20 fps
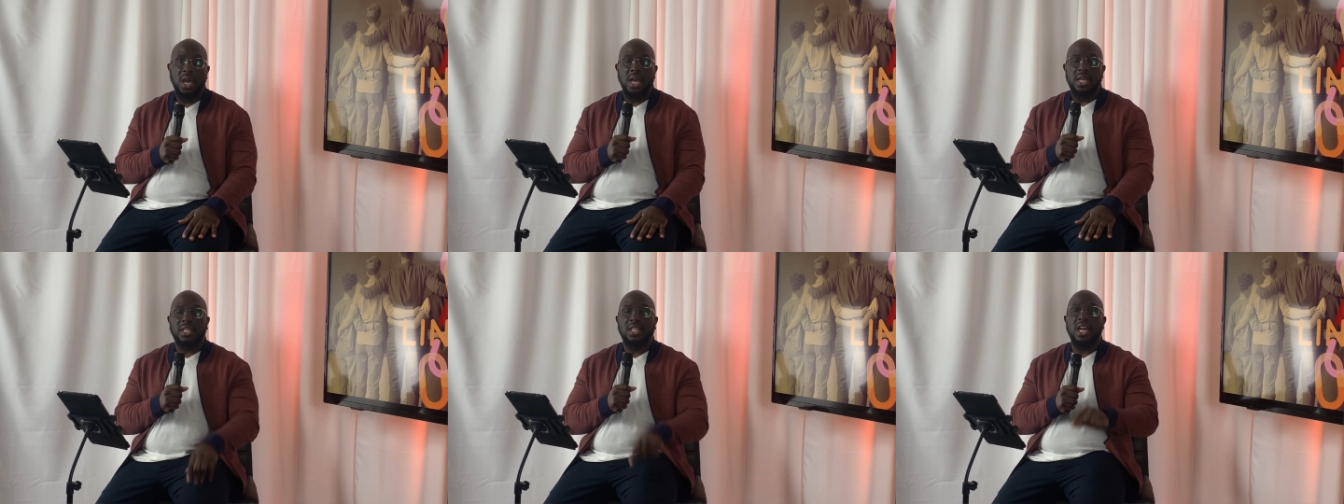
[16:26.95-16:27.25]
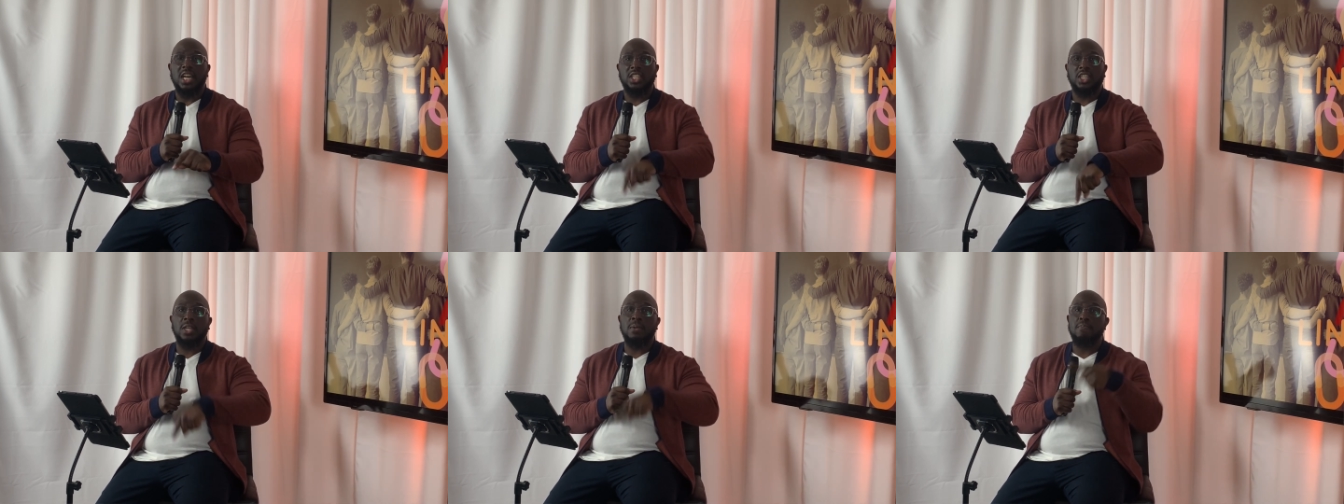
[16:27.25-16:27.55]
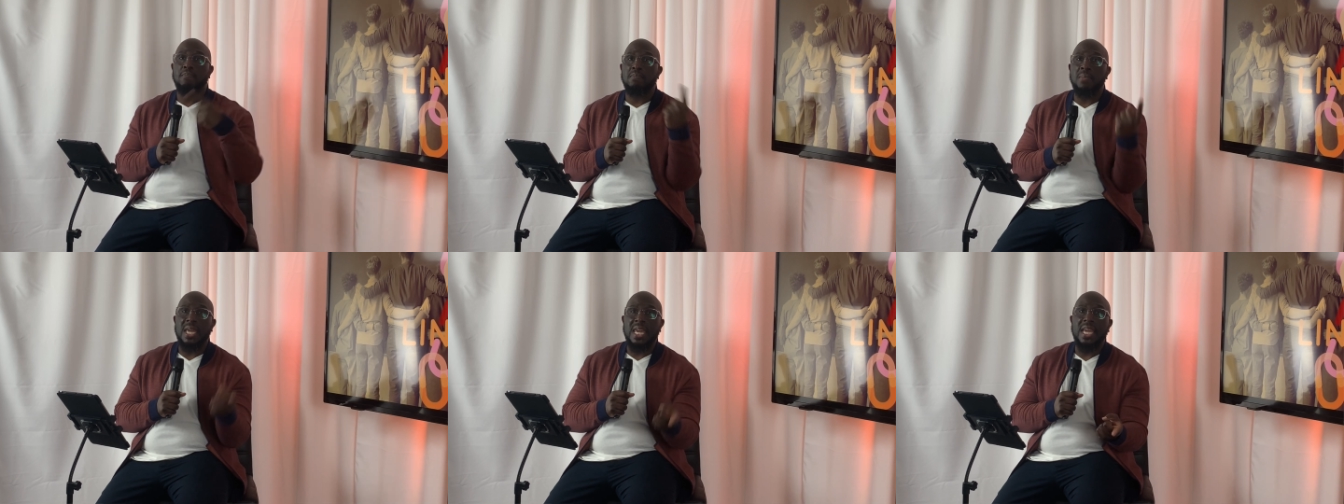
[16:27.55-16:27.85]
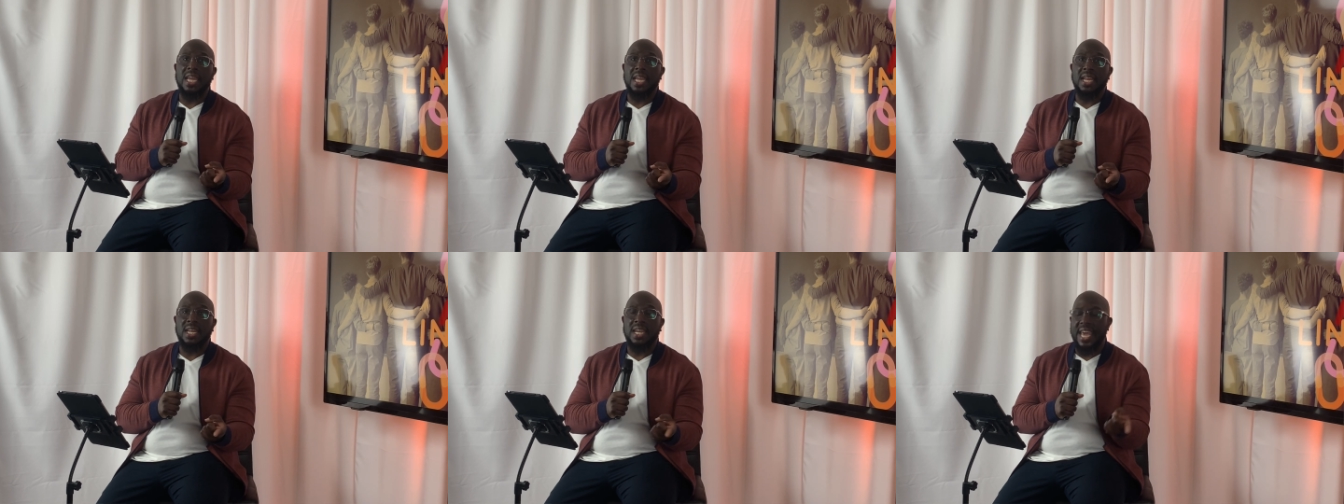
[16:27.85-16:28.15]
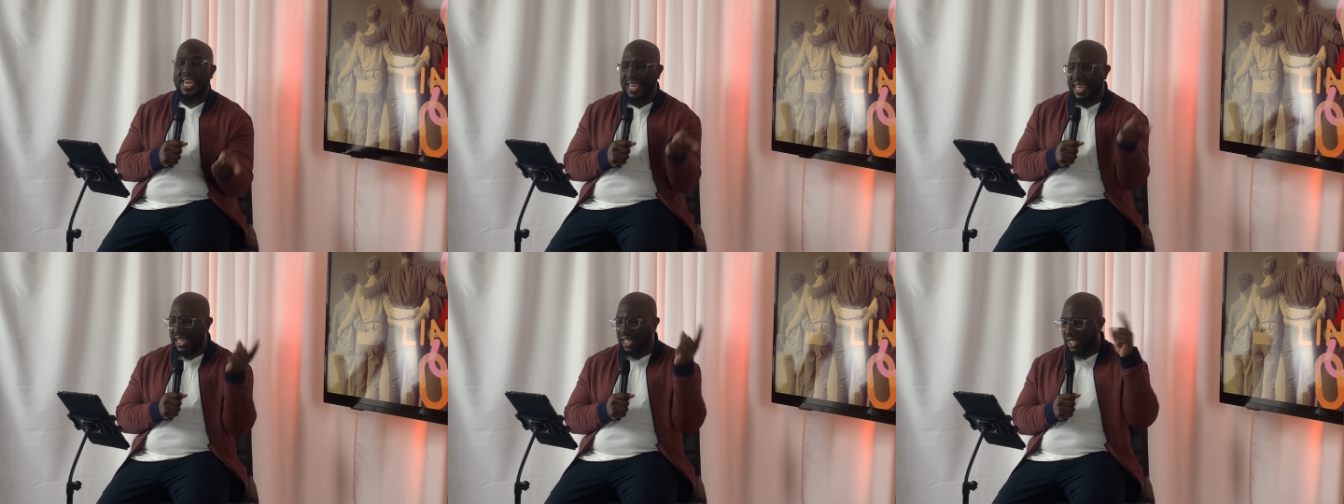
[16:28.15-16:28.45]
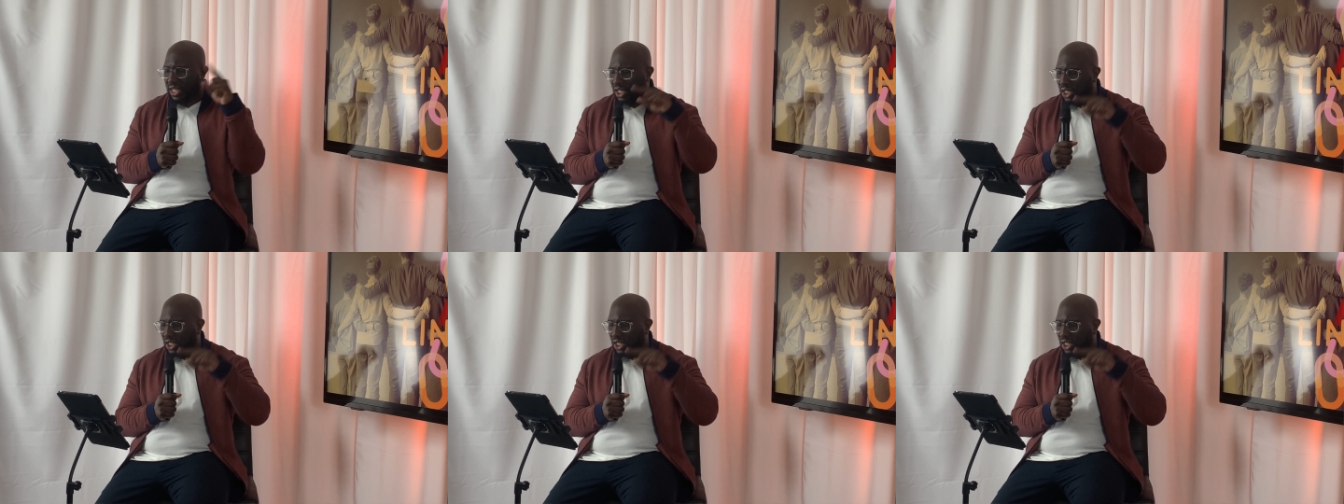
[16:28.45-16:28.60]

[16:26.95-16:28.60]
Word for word: doesn't mean they get to